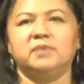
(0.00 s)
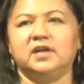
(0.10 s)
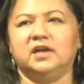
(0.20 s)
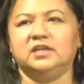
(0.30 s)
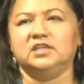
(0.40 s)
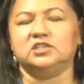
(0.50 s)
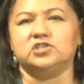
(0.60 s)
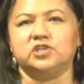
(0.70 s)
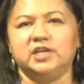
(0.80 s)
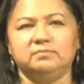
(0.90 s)
but on this
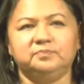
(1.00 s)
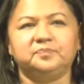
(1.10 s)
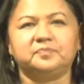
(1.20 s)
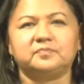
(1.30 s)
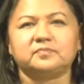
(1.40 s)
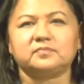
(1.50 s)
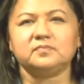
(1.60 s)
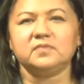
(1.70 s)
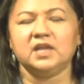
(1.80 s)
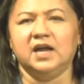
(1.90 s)
dream,
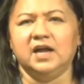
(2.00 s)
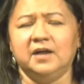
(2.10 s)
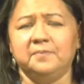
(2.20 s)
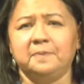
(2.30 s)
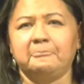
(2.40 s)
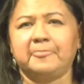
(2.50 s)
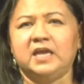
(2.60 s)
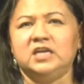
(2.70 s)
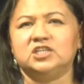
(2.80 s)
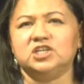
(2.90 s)
um,
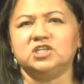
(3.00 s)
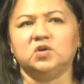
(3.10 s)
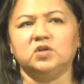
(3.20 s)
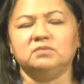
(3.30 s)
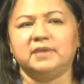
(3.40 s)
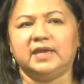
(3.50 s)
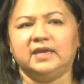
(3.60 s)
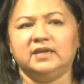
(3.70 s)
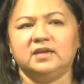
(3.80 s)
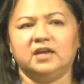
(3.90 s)
she told
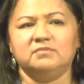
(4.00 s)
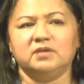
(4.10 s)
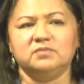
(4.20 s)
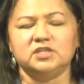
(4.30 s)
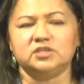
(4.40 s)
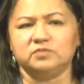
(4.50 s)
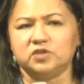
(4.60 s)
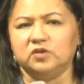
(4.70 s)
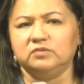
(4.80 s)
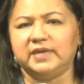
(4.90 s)
me, and my mission
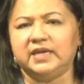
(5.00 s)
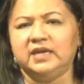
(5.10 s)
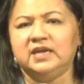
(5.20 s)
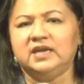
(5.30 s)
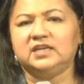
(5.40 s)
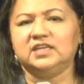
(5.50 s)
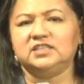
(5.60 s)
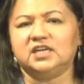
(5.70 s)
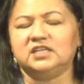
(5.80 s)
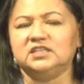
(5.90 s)
told me, they
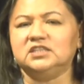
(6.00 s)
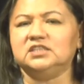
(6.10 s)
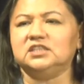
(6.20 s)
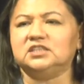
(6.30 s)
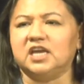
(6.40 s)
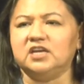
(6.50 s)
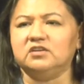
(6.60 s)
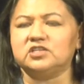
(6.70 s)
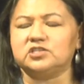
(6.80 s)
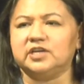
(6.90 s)
said, this is a
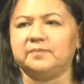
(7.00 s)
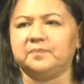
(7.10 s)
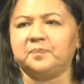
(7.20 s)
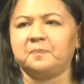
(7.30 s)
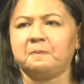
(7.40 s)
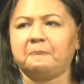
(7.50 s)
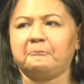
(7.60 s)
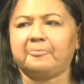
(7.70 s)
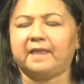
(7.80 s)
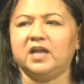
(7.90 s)
sacred dream,
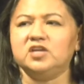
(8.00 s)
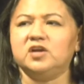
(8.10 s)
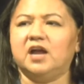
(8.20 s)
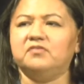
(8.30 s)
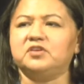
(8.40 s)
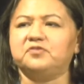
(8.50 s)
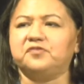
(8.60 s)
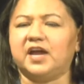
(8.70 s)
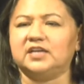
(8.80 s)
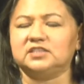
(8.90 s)
and you have to
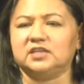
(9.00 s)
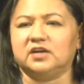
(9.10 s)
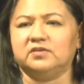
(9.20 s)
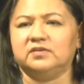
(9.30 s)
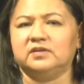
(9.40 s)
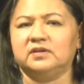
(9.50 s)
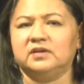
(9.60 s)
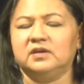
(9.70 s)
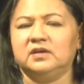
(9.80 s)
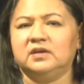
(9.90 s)
fast
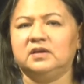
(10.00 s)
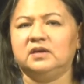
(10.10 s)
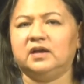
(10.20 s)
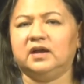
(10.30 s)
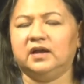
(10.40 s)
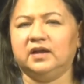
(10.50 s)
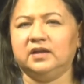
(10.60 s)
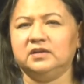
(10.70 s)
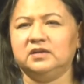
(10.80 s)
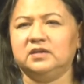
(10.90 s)
now.
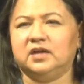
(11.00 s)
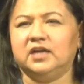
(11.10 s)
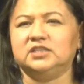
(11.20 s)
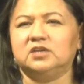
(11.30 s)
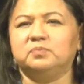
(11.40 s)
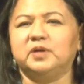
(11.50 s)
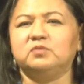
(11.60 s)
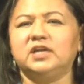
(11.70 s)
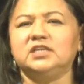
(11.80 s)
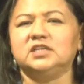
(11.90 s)
And I said, but
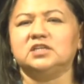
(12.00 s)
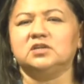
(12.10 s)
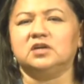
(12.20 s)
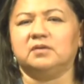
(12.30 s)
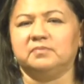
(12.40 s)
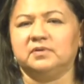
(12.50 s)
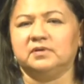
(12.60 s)
what is it, Luka?